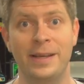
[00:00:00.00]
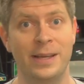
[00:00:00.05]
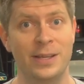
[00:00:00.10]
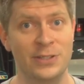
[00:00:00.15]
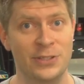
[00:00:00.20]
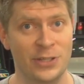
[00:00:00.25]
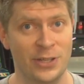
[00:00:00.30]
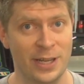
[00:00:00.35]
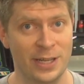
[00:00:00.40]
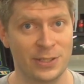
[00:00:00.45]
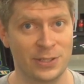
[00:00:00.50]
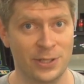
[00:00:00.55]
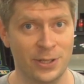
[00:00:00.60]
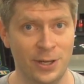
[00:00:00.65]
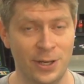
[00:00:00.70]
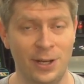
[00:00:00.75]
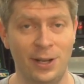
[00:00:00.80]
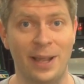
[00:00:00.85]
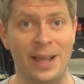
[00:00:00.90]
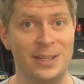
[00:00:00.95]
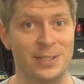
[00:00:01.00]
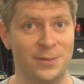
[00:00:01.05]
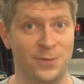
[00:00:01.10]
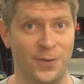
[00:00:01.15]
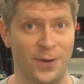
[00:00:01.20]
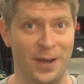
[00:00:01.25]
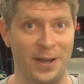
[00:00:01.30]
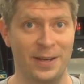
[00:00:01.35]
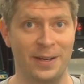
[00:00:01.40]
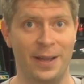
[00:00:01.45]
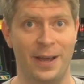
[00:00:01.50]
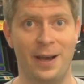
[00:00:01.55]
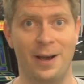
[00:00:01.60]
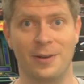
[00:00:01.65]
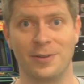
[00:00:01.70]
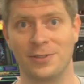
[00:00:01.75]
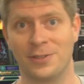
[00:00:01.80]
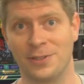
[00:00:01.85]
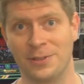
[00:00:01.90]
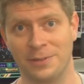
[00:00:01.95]
is it as good? Let's find
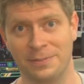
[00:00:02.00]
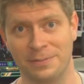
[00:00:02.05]
out.